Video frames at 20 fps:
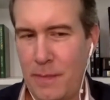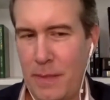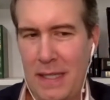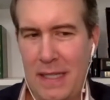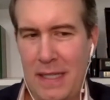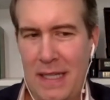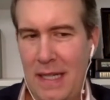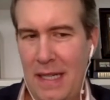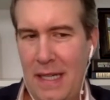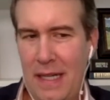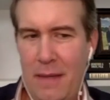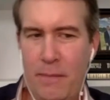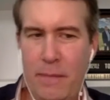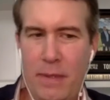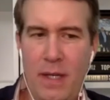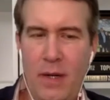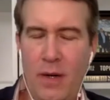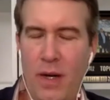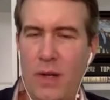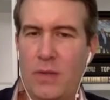But
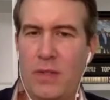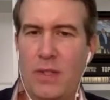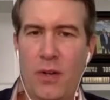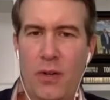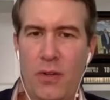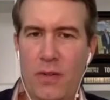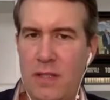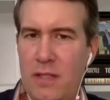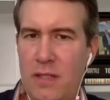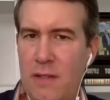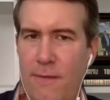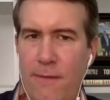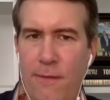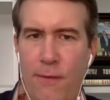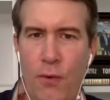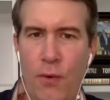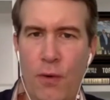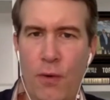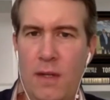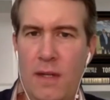no, I was the oldest of
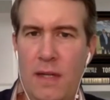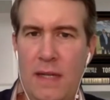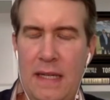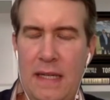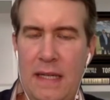four,